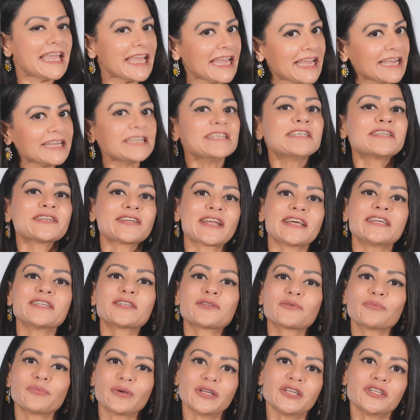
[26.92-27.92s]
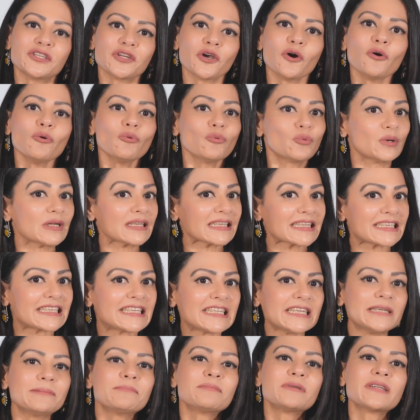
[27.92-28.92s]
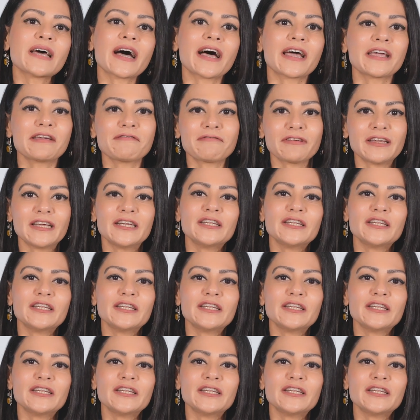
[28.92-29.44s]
In today's video, we'll deep dive